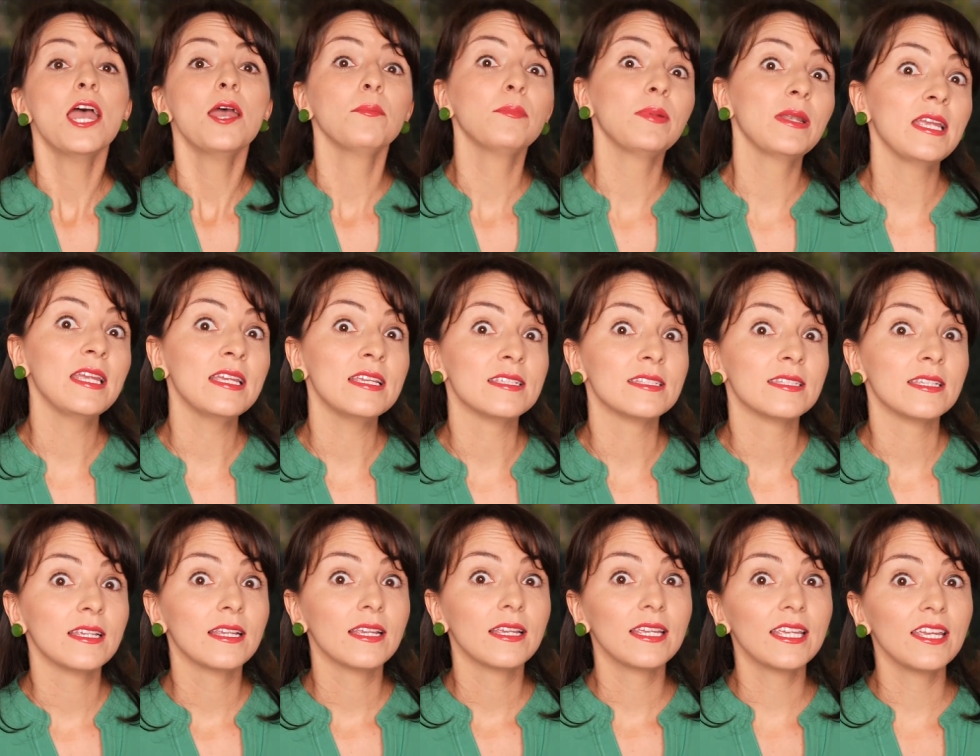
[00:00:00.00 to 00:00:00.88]
Please
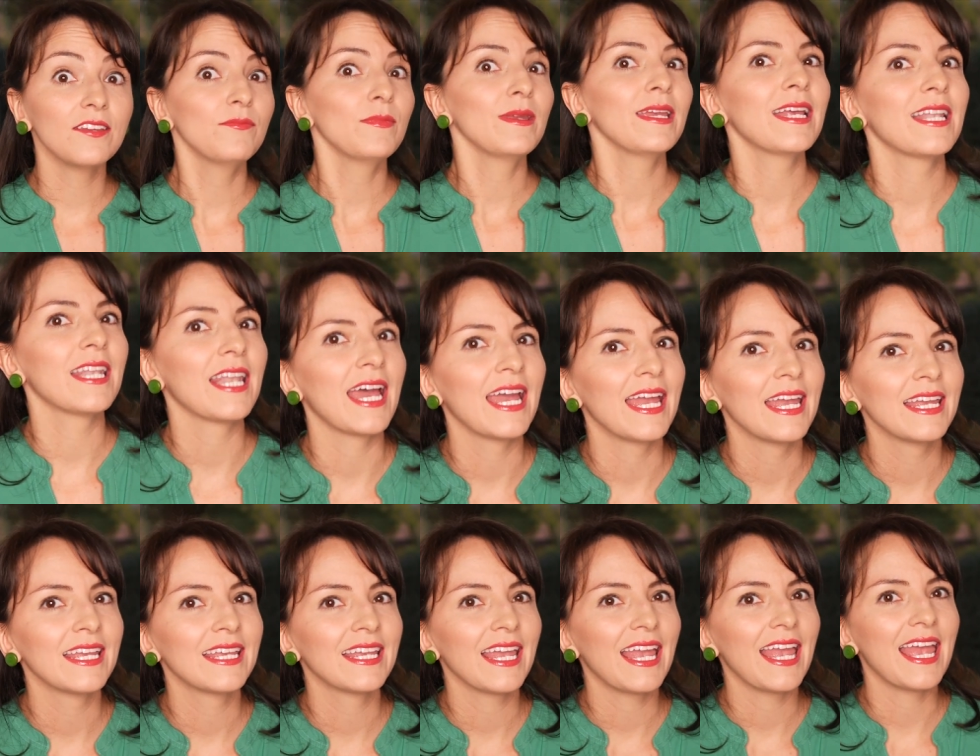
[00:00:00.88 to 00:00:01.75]
give me a
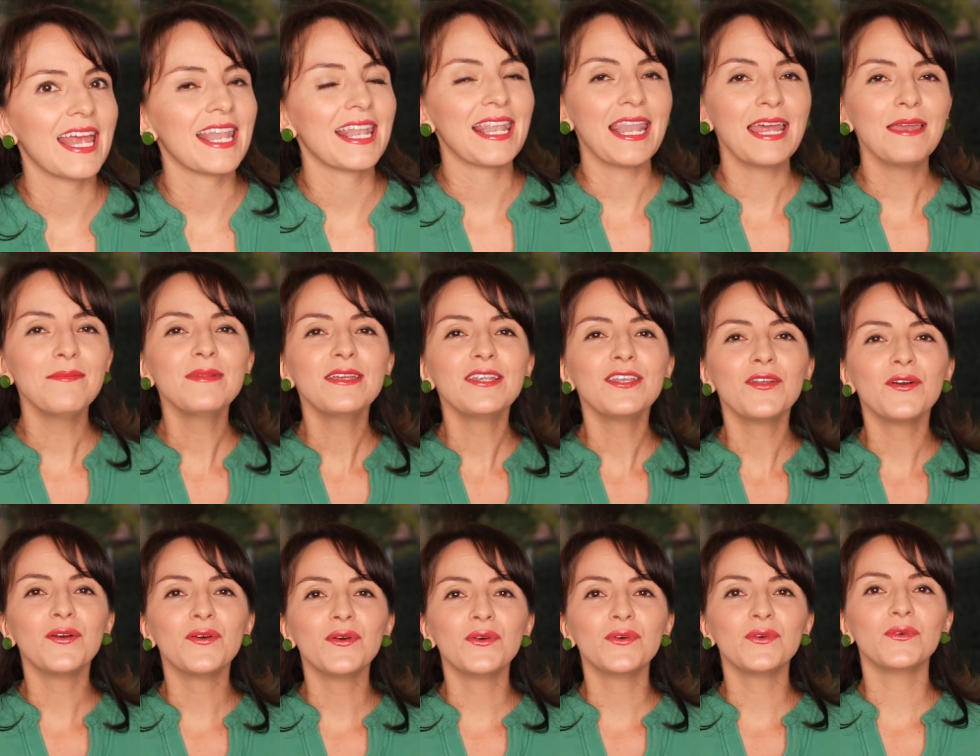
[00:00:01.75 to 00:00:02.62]
like and let me
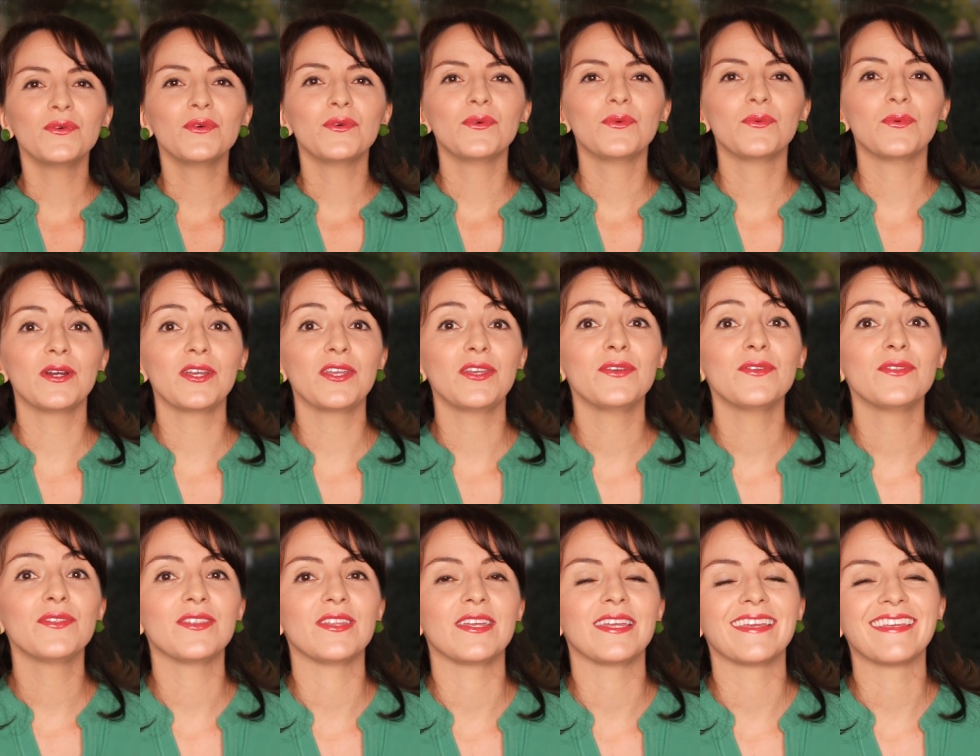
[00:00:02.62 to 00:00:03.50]
know what
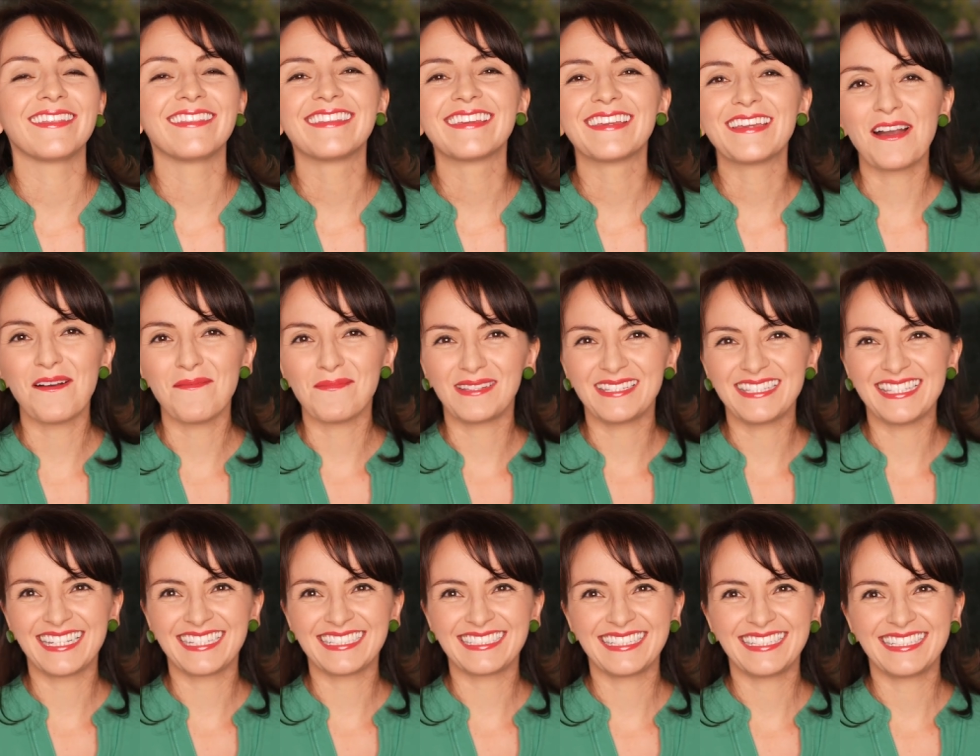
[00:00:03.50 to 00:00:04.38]
you think in the comment
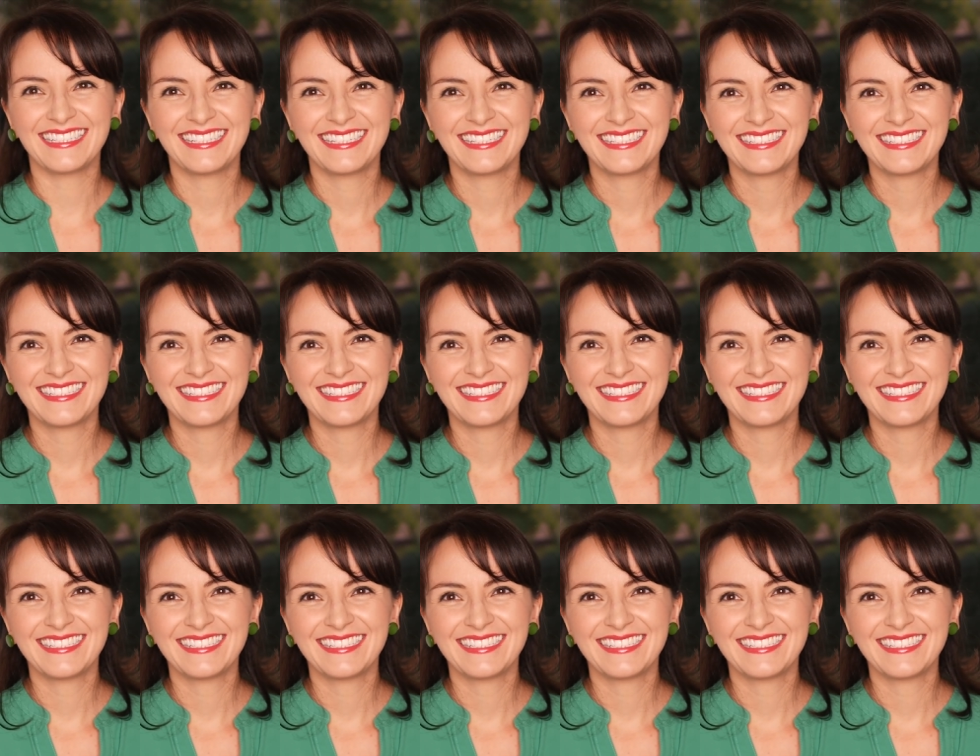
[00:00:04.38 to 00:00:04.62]
section.